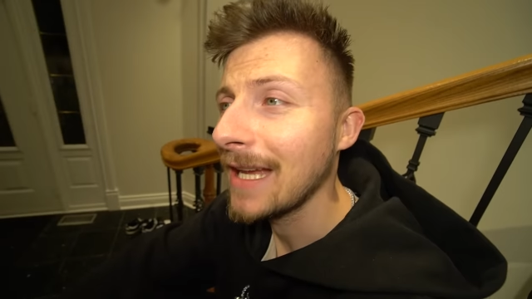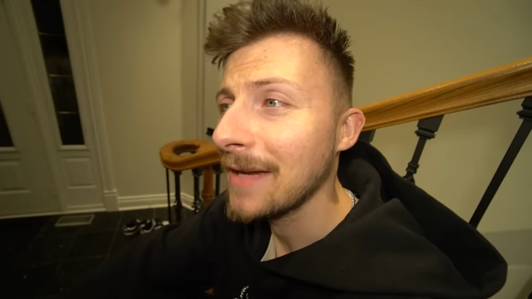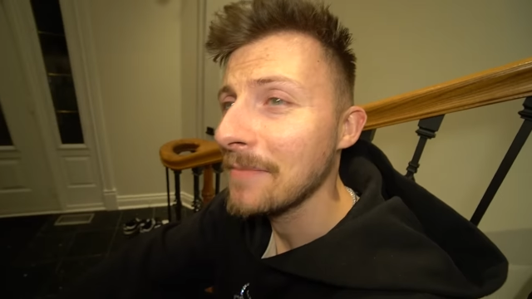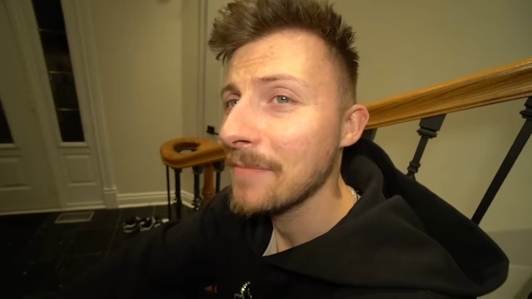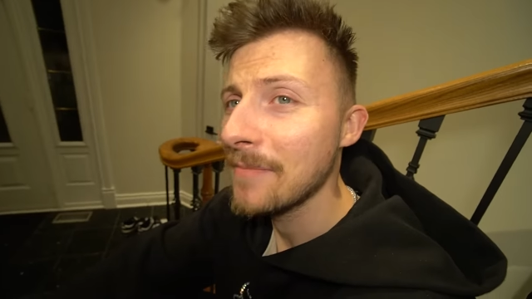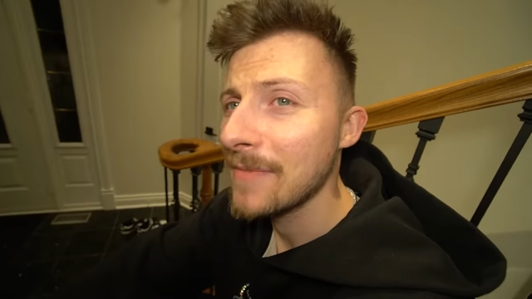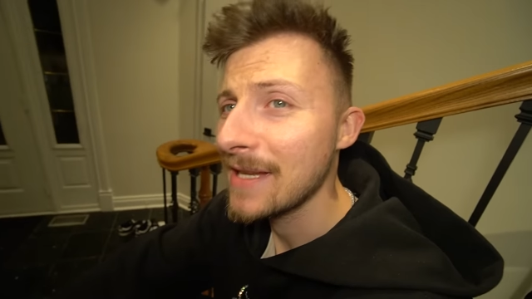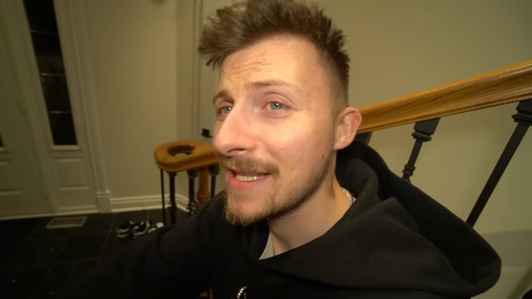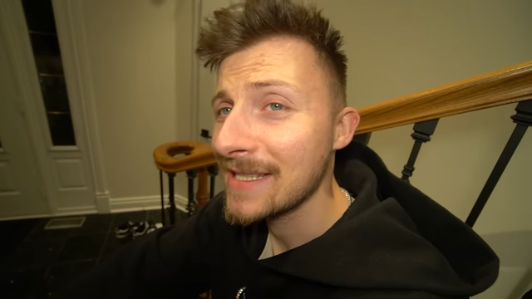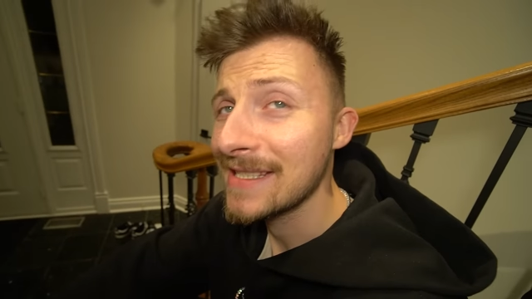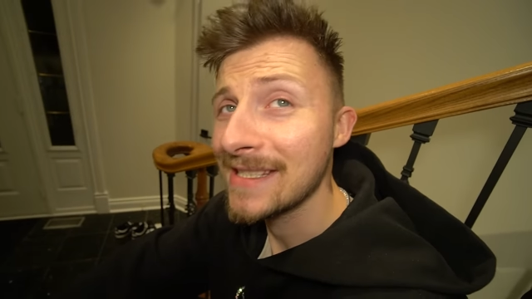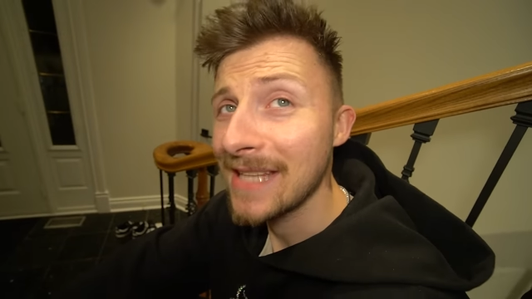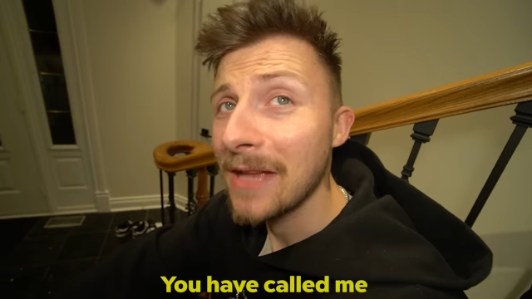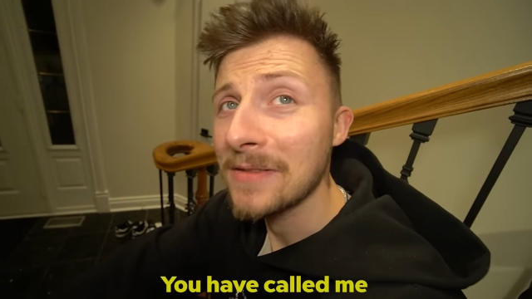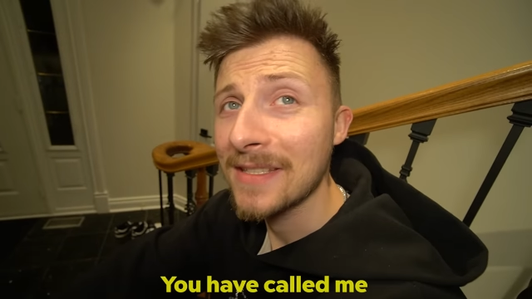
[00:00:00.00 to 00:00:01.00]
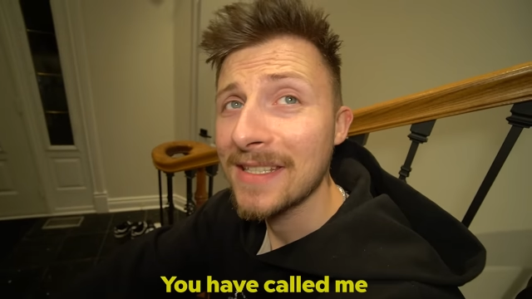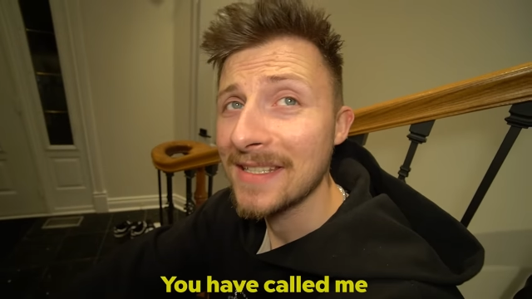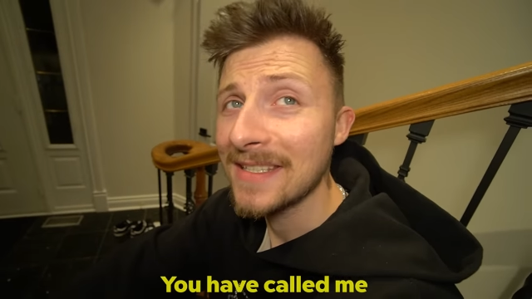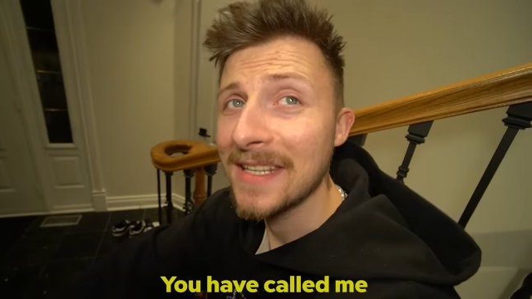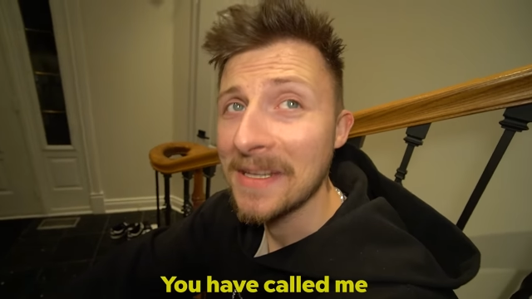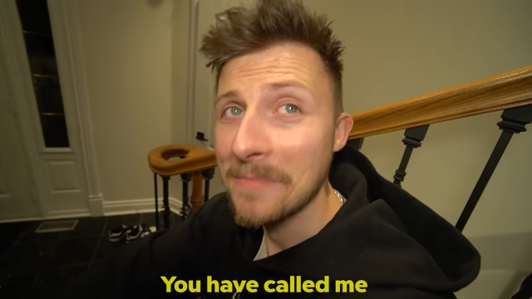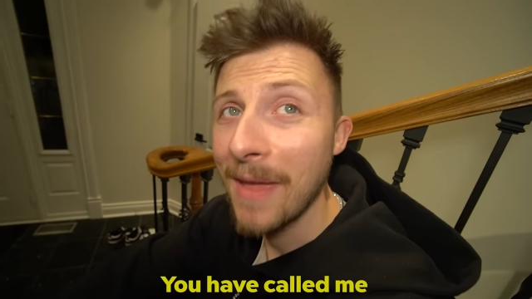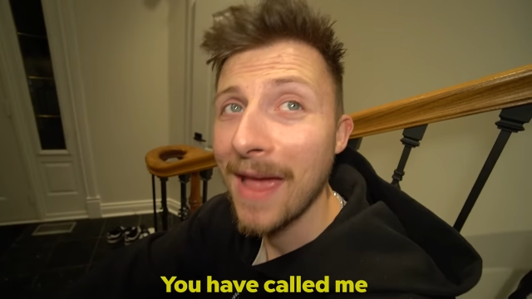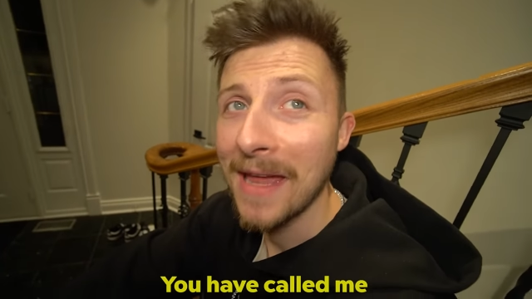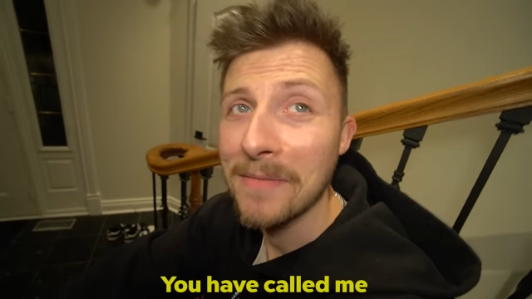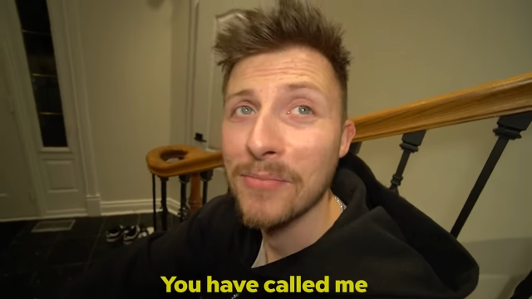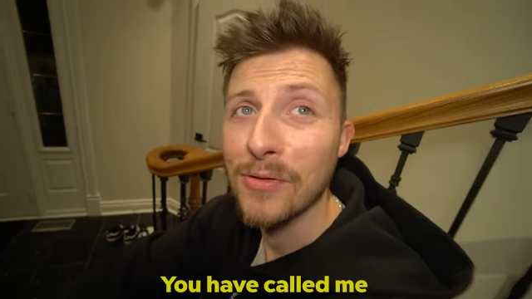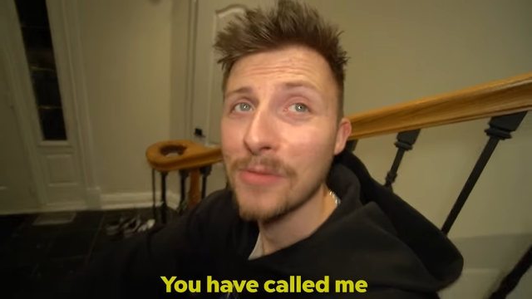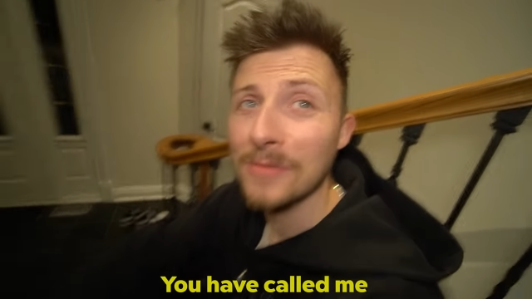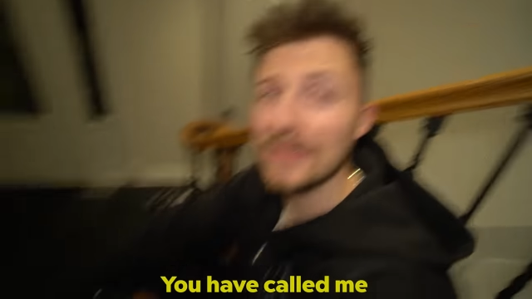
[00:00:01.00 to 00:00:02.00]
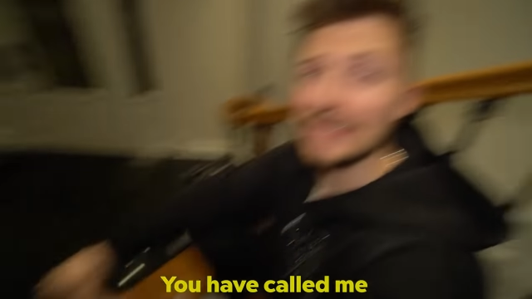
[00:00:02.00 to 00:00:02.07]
Mm-hmm. It sounds like he's getting mad, bro.